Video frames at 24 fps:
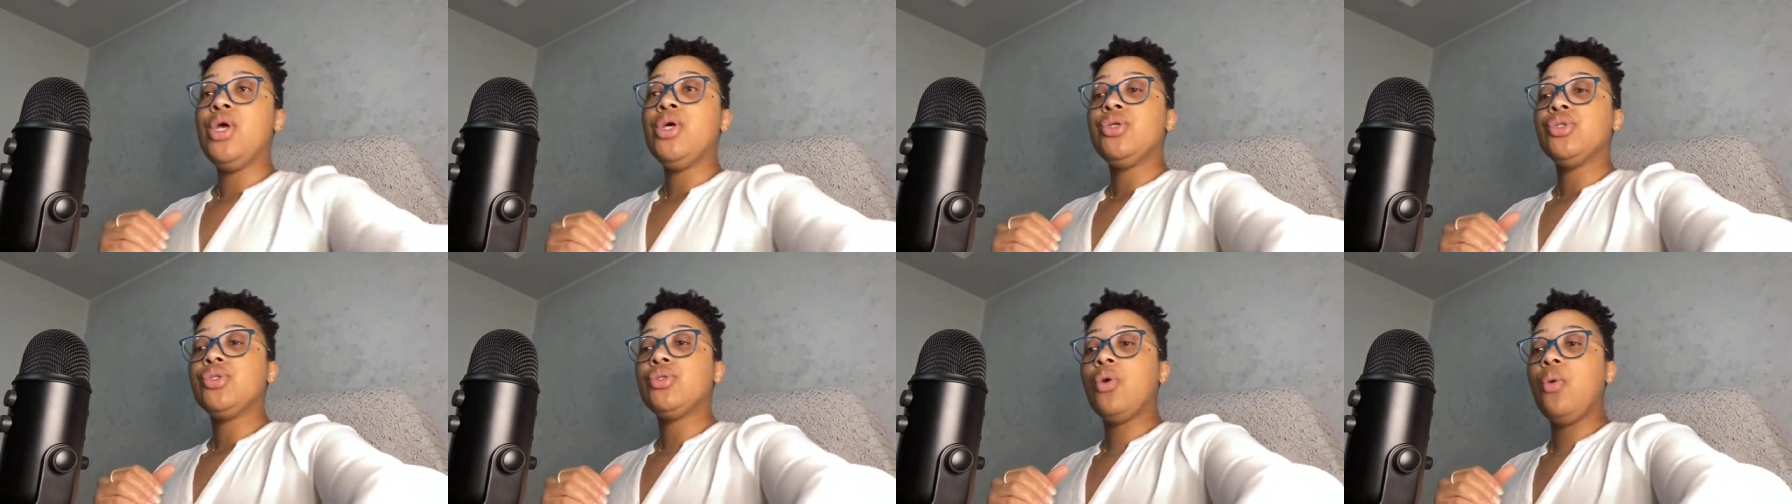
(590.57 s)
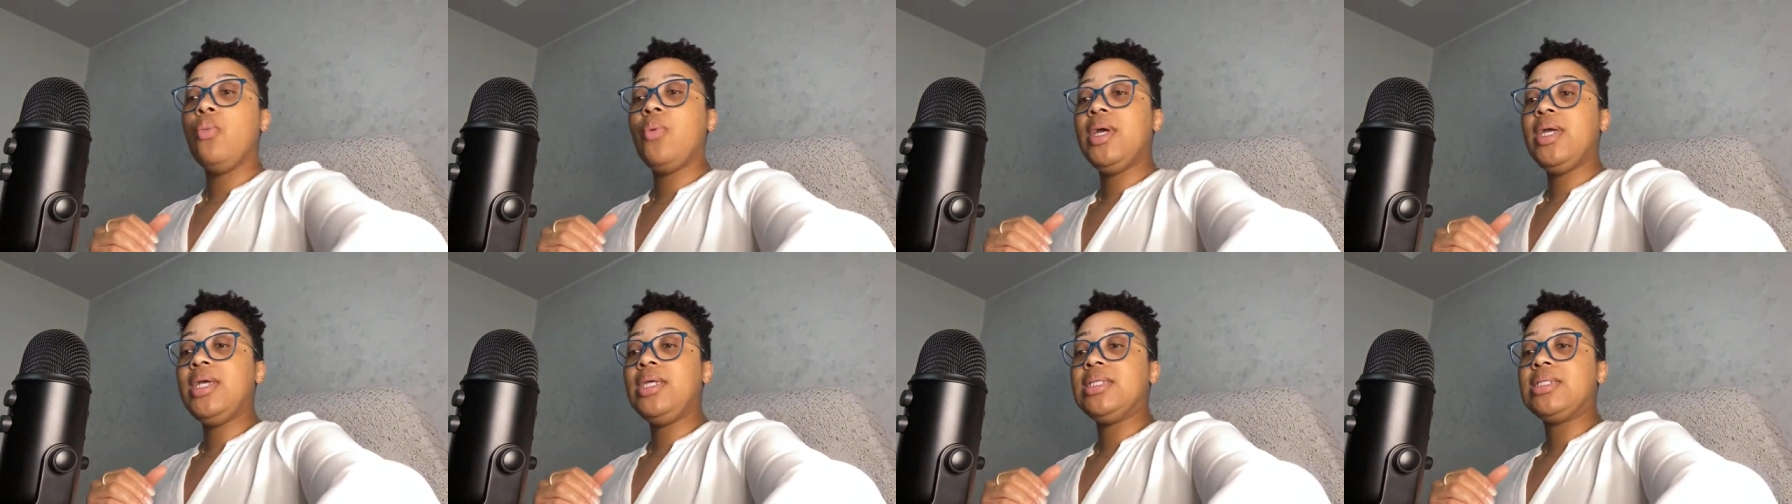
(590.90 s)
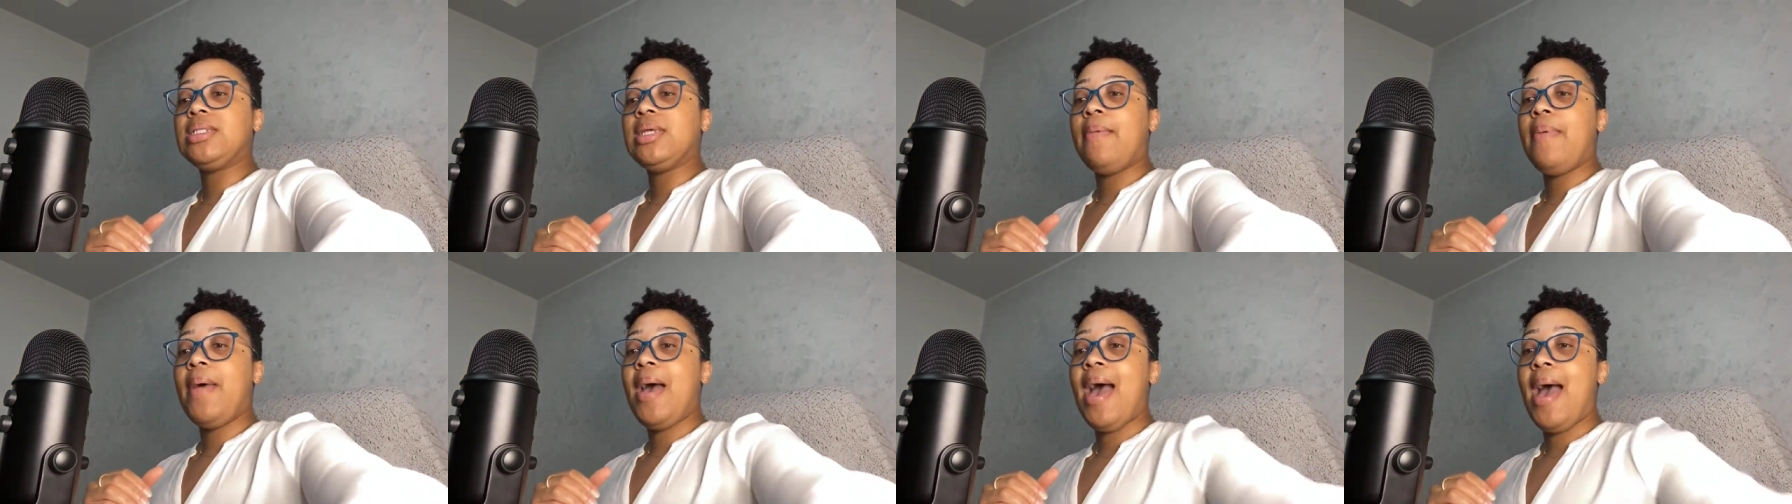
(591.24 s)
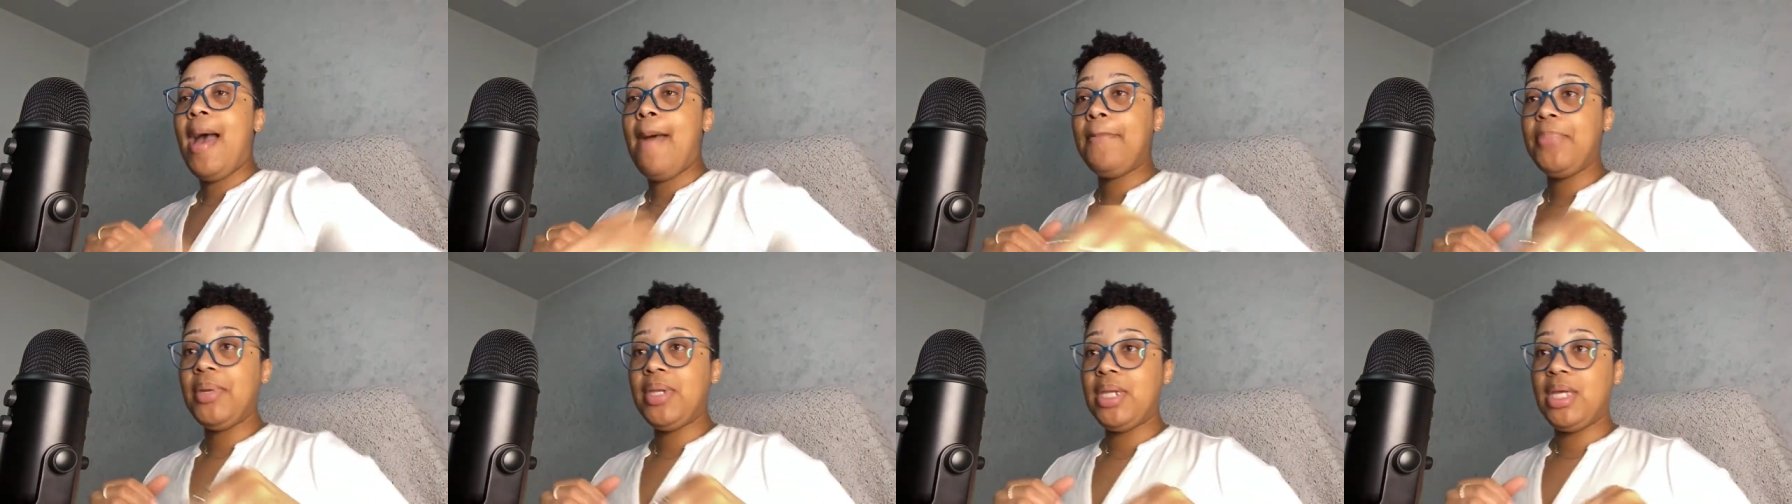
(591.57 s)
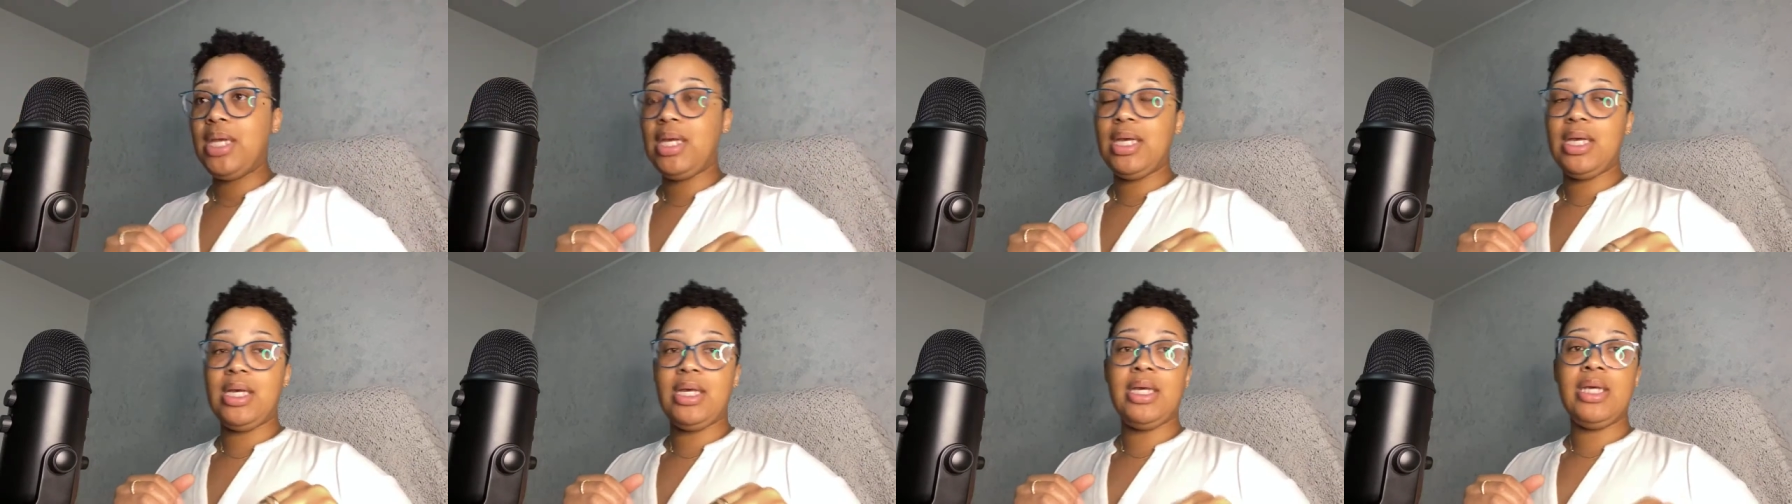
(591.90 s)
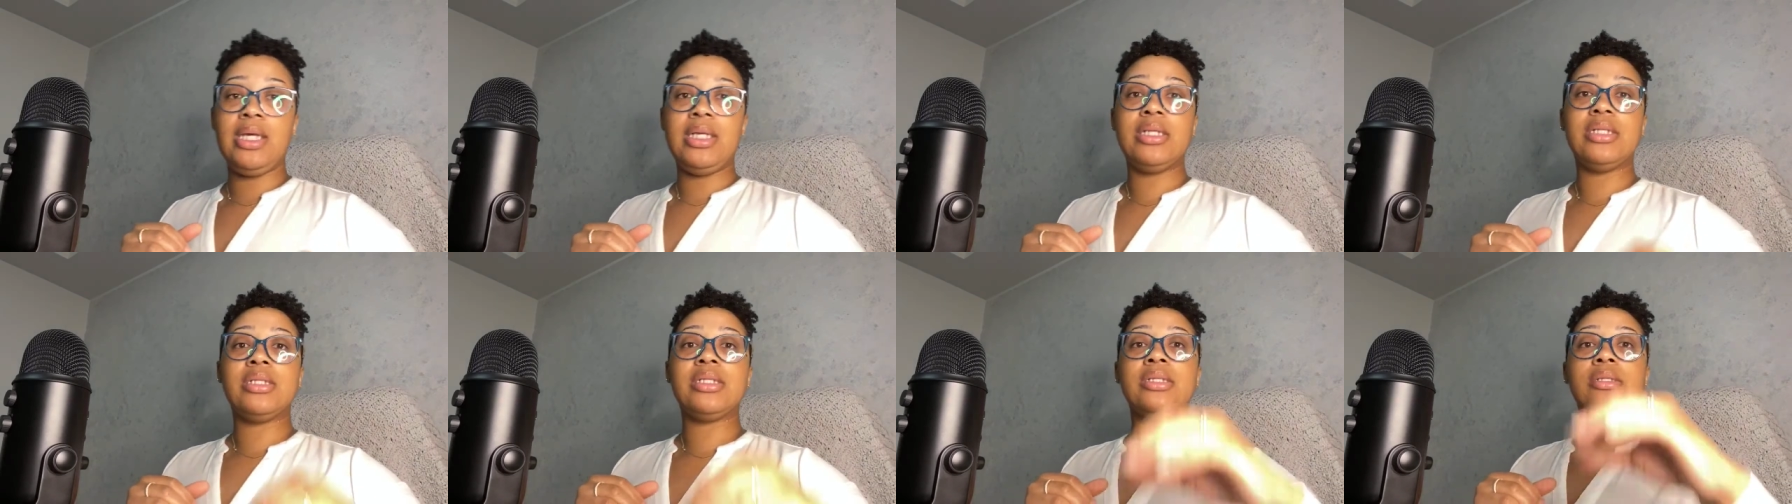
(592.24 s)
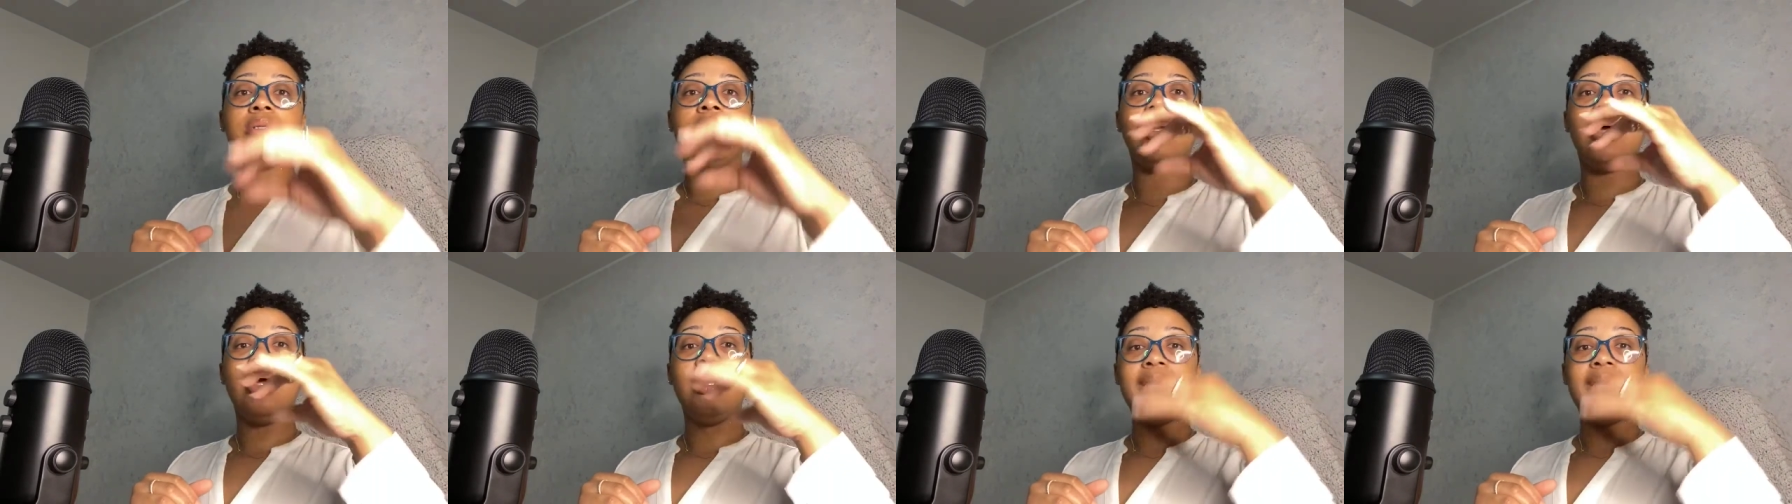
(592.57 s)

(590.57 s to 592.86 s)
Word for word: So, what ends up happening is